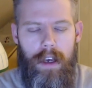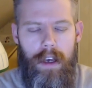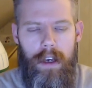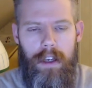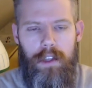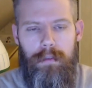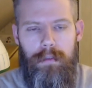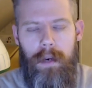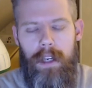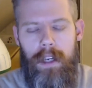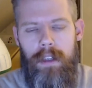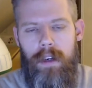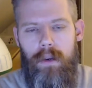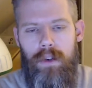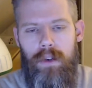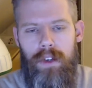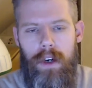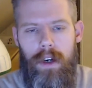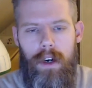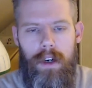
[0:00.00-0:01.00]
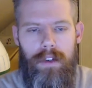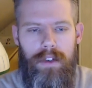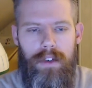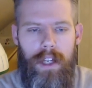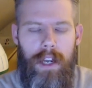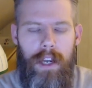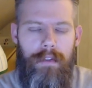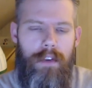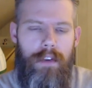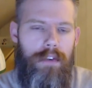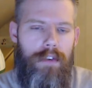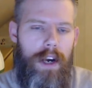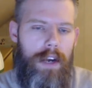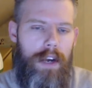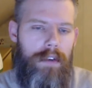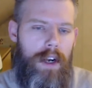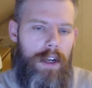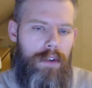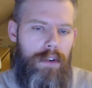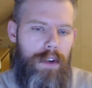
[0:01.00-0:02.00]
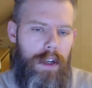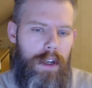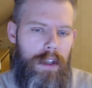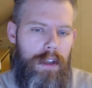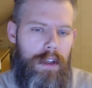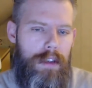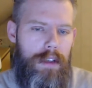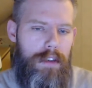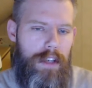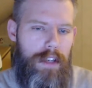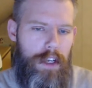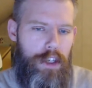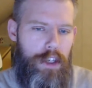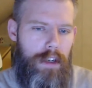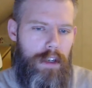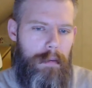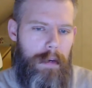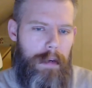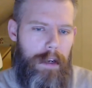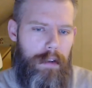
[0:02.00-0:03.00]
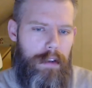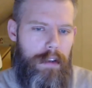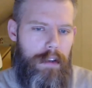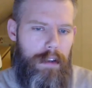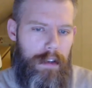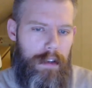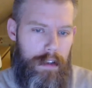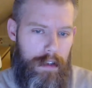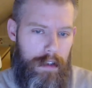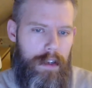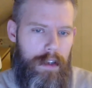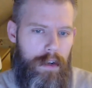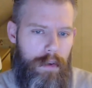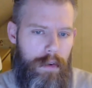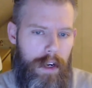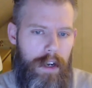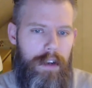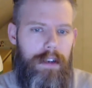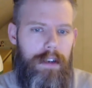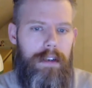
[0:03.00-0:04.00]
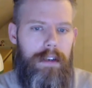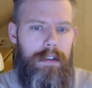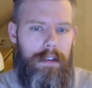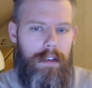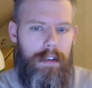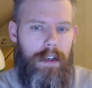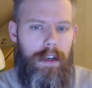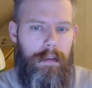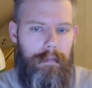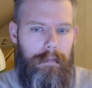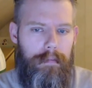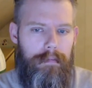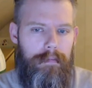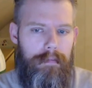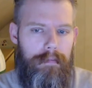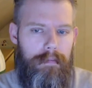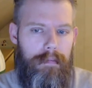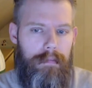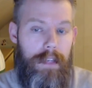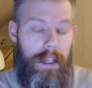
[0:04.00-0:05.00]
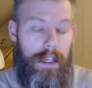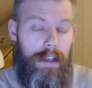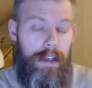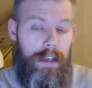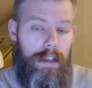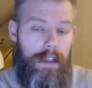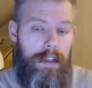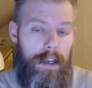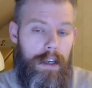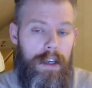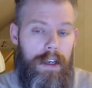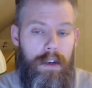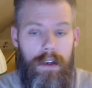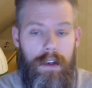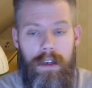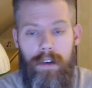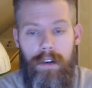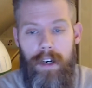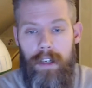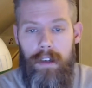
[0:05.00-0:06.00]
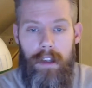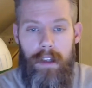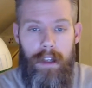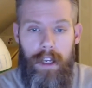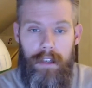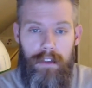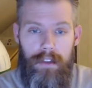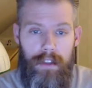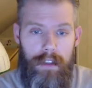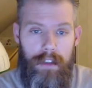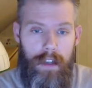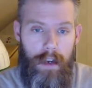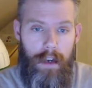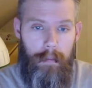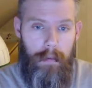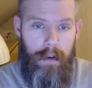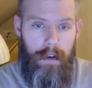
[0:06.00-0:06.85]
It's Brent Ozar's level 500 session about career, taking your career to the next step.